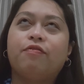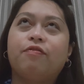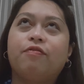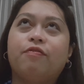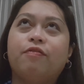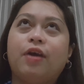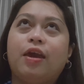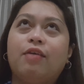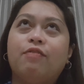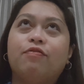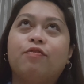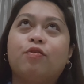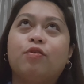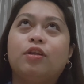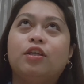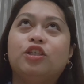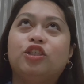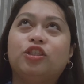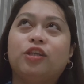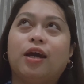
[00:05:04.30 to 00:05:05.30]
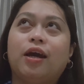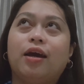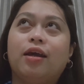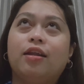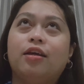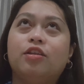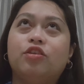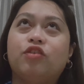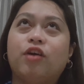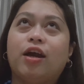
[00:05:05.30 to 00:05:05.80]
Fave ko na siya
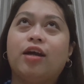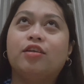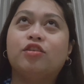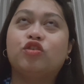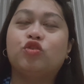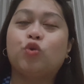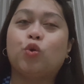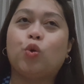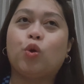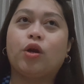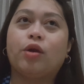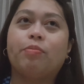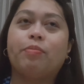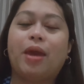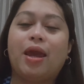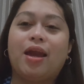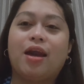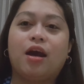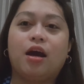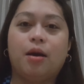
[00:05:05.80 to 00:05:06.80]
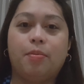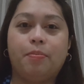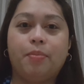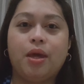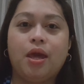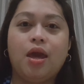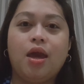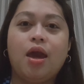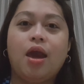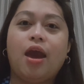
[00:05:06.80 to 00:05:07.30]
na drugstore makeup
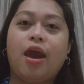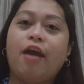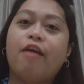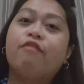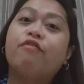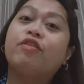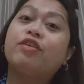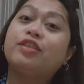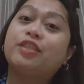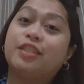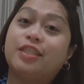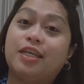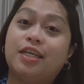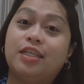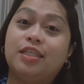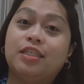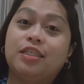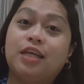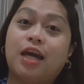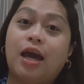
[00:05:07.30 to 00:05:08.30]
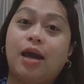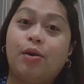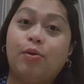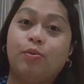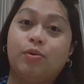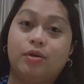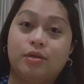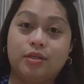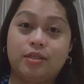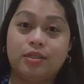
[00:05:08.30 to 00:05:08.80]
ever since I
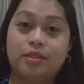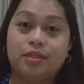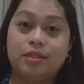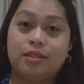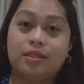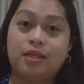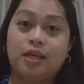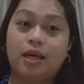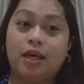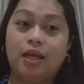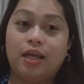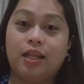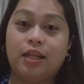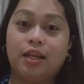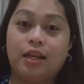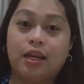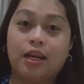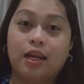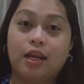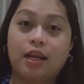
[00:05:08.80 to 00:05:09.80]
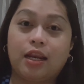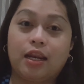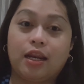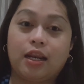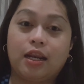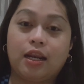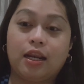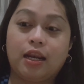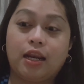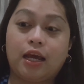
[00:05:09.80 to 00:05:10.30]
was in
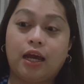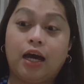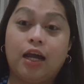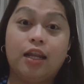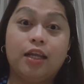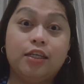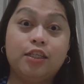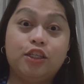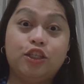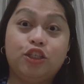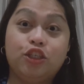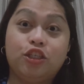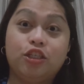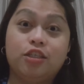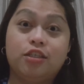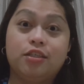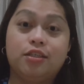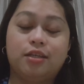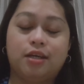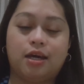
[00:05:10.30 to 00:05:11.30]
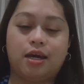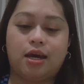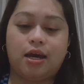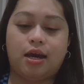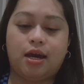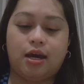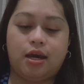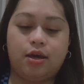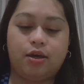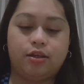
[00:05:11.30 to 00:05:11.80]
college,
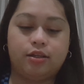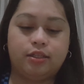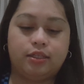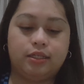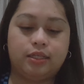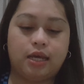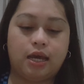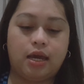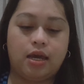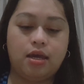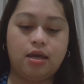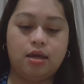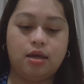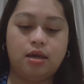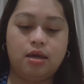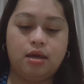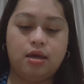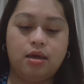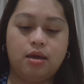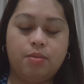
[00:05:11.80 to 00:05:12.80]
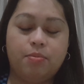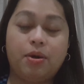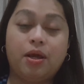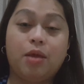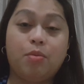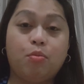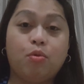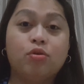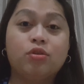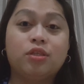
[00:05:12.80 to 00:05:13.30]
I could say. But
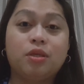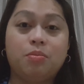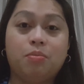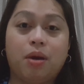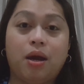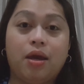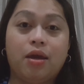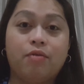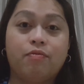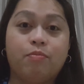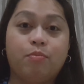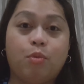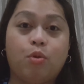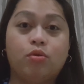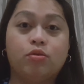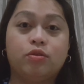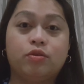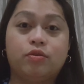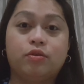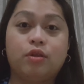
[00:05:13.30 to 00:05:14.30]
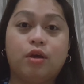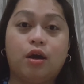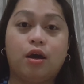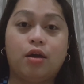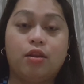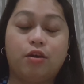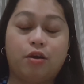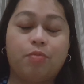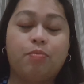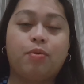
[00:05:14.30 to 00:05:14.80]
I mostly buy
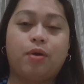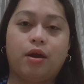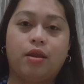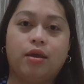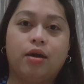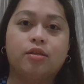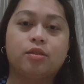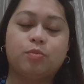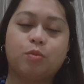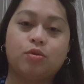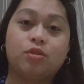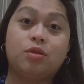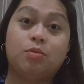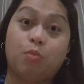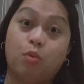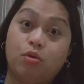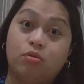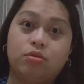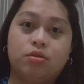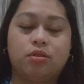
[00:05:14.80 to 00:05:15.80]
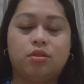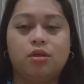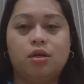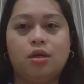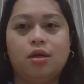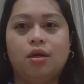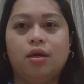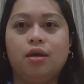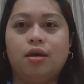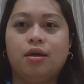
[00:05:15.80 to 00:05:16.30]
their products, mostly most.
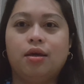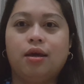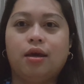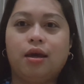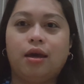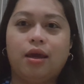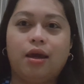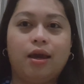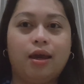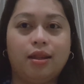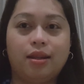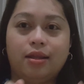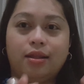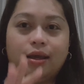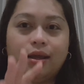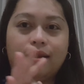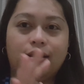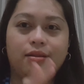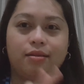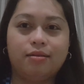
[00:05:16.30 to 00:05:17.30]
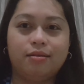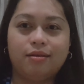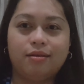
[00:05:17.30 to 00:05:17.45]
Edit.